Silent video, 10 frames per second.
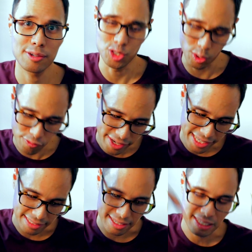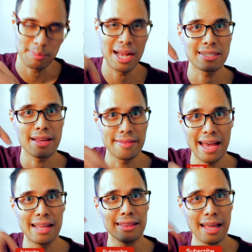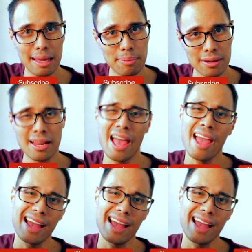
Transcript: don't forget to smash that like button